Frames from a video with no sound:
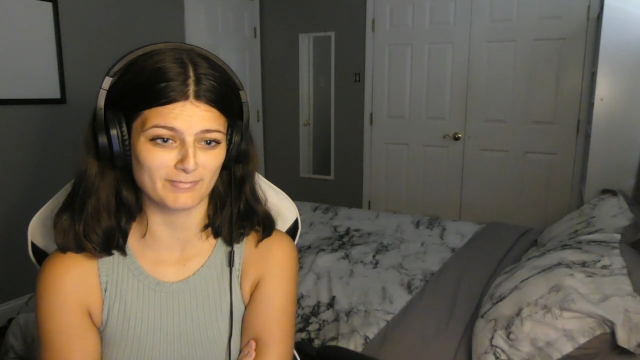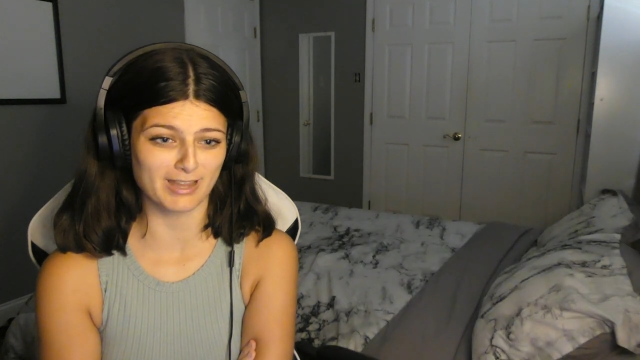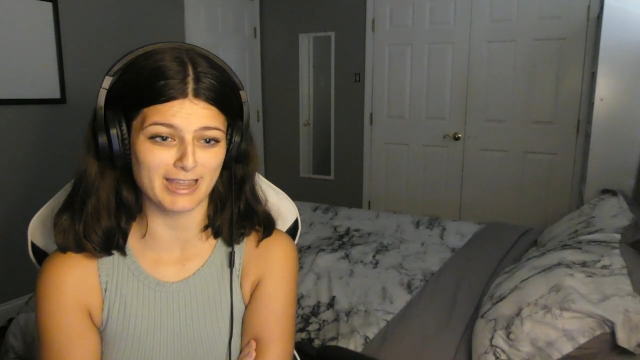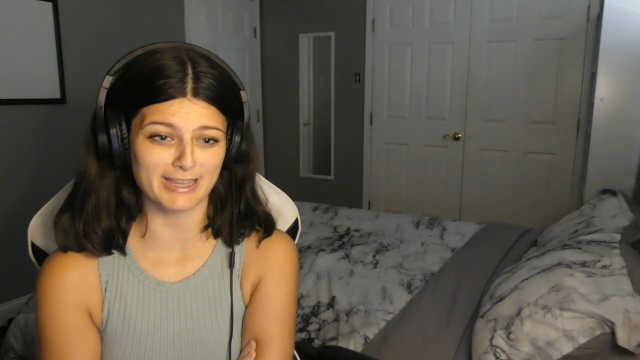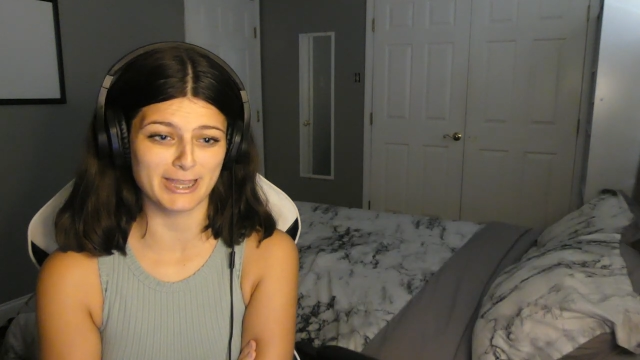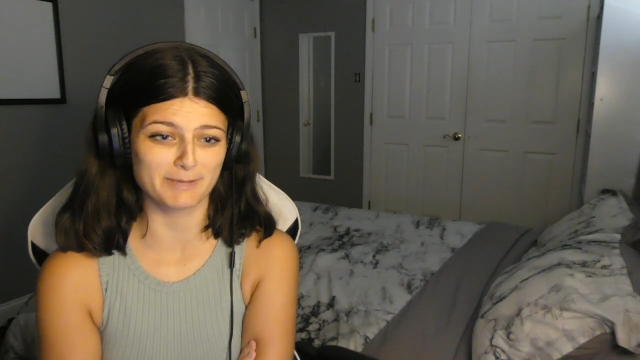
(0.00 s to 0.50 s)

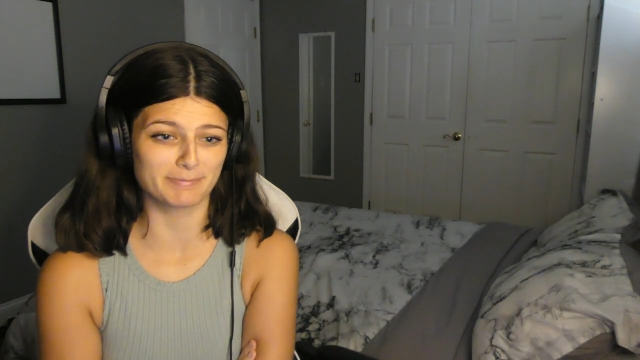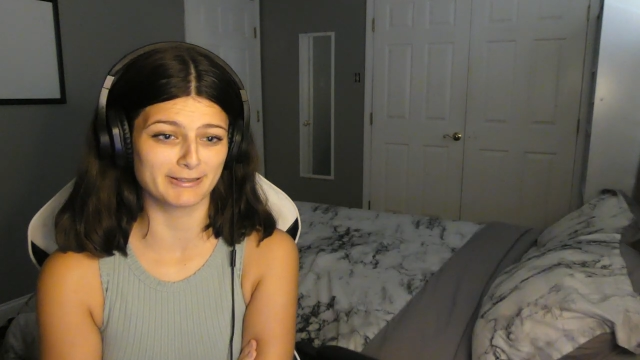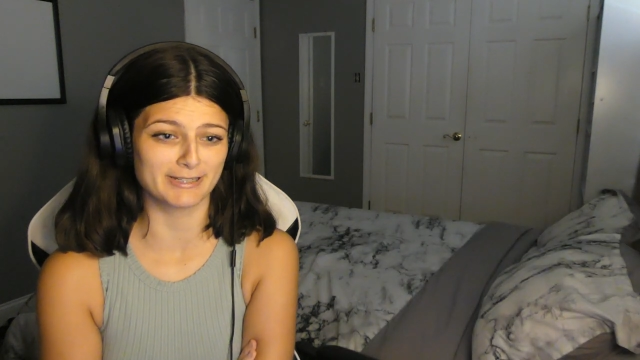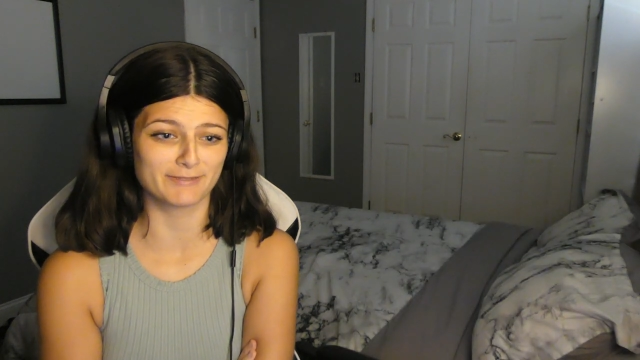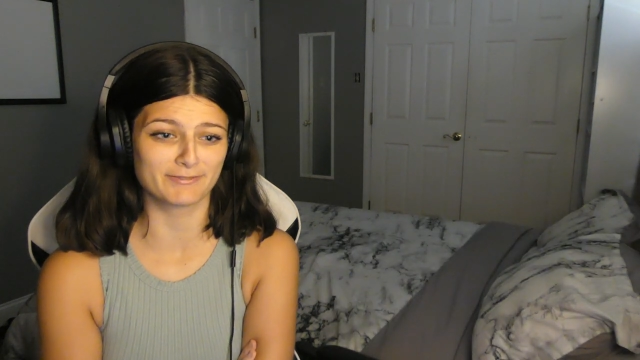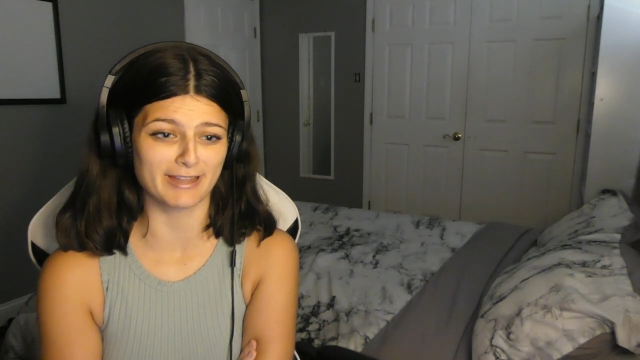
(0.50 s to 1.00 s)
I can't
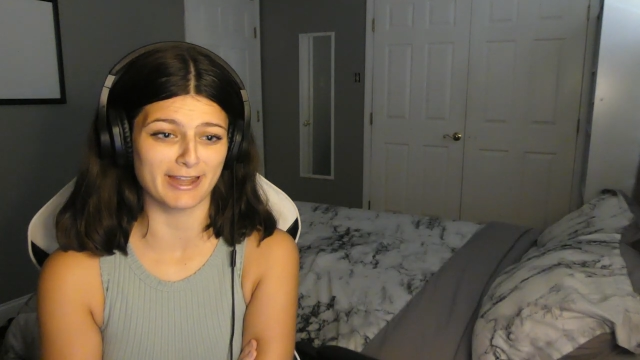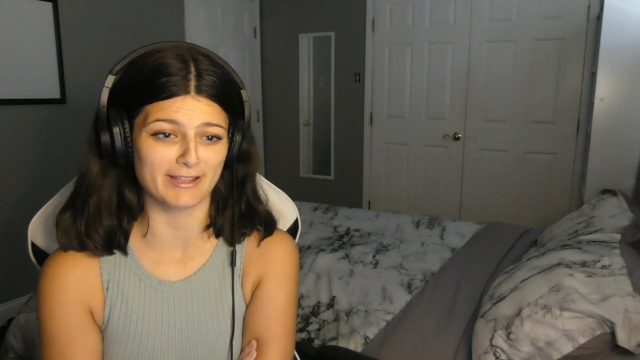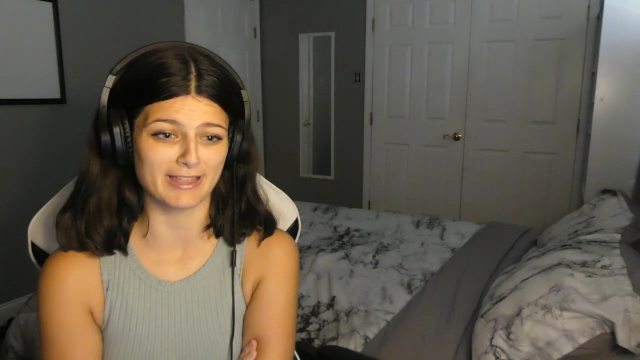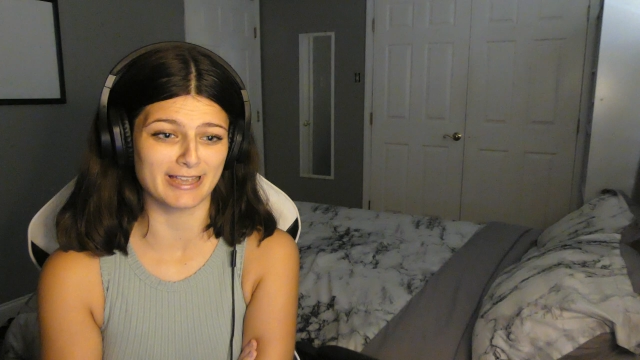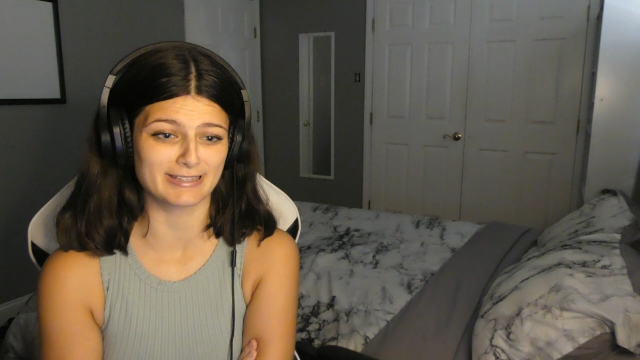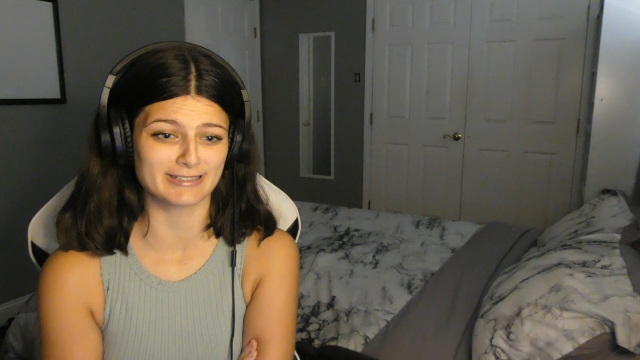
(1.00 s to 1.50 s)
believe
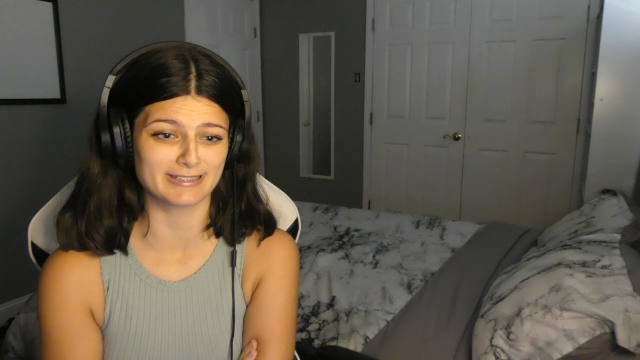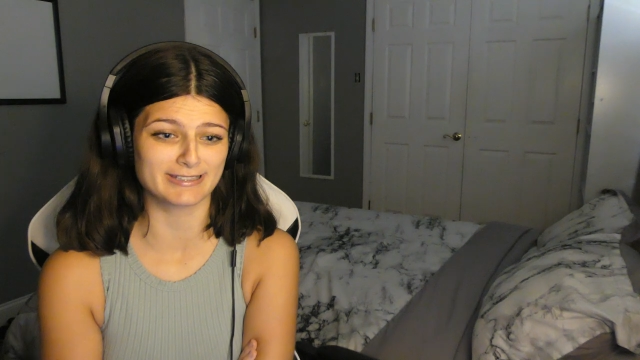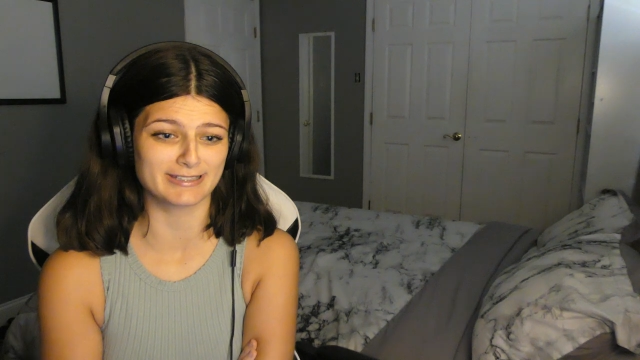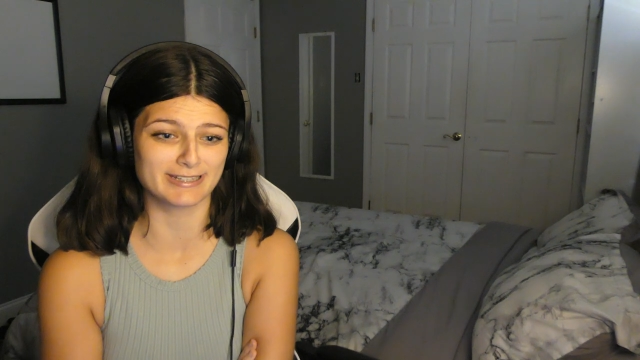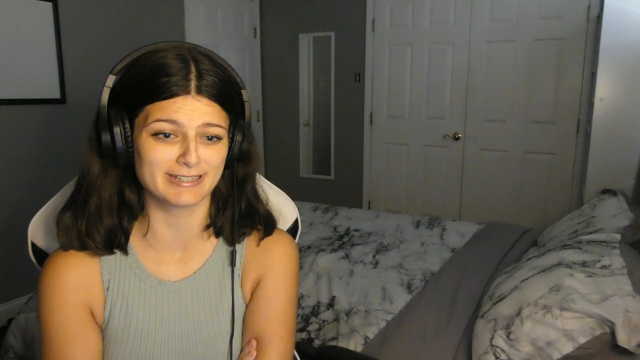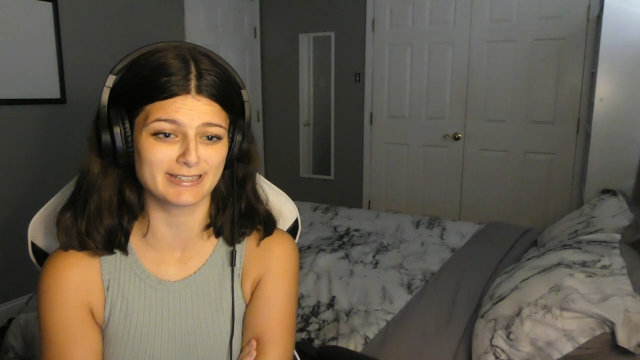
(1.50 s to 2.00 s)
Gail has to
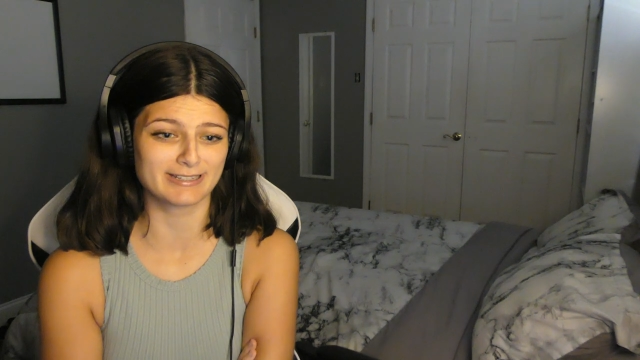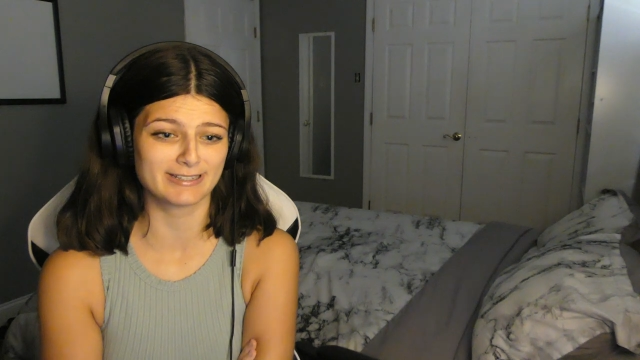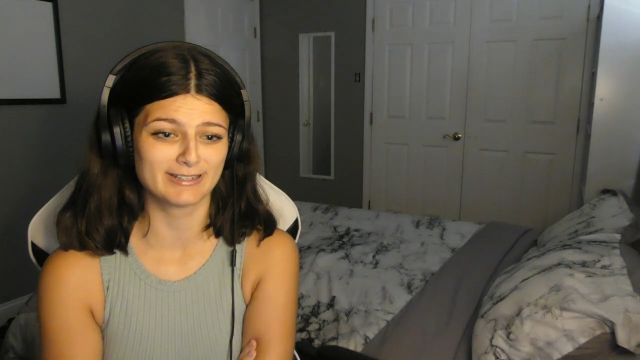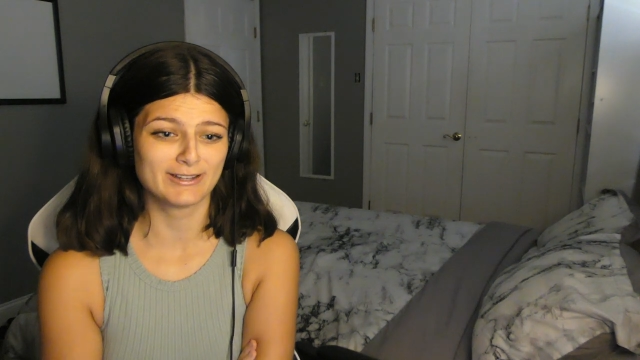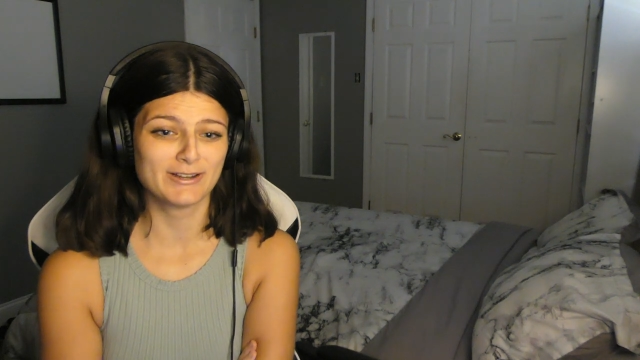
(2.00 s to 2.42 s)
see